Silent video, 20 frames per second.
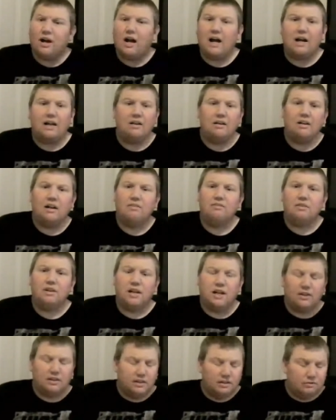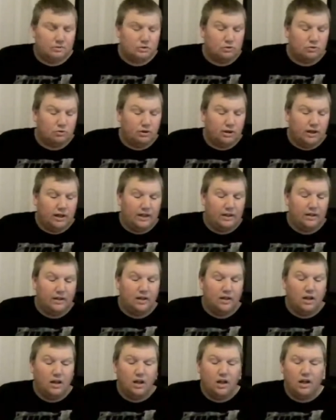I loved it. I thought it was great.
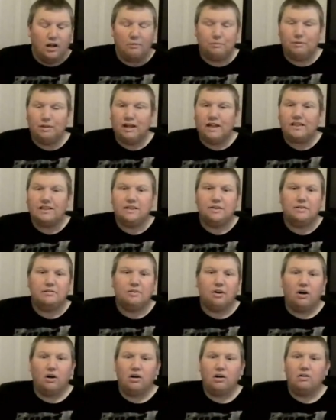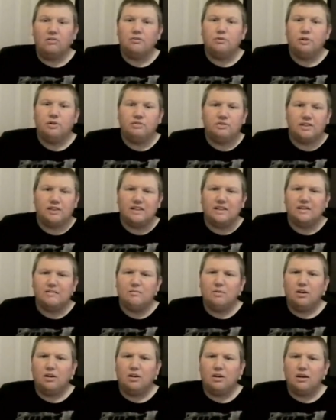Casey Navarro, we've seen him
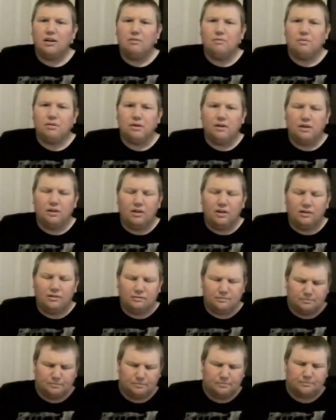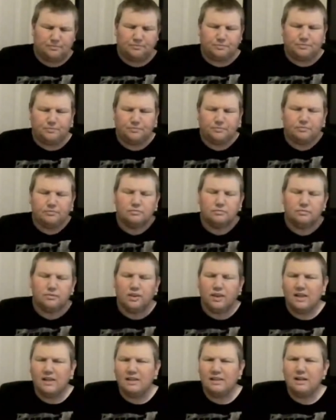on
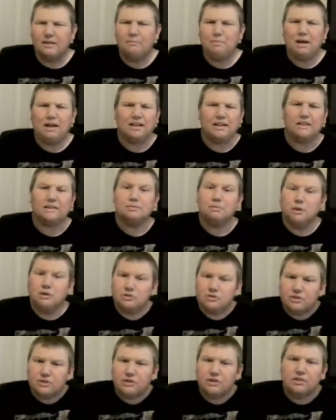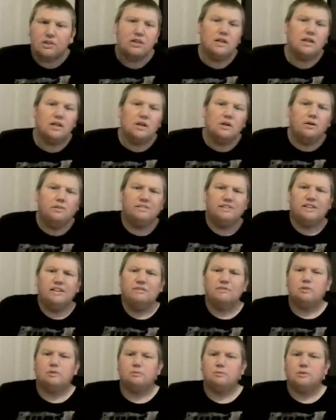Impact Explosion. We've seen
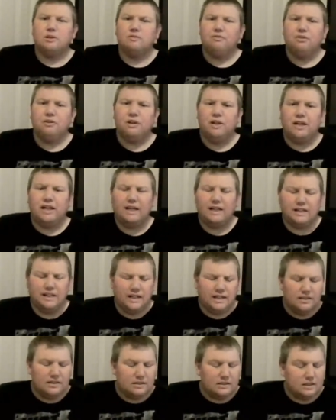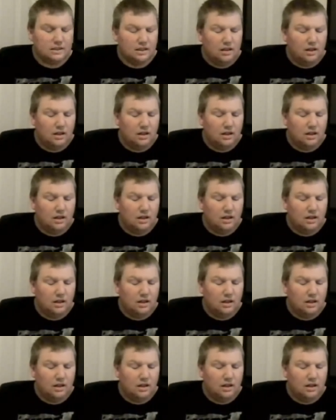him some stuff on the Indies.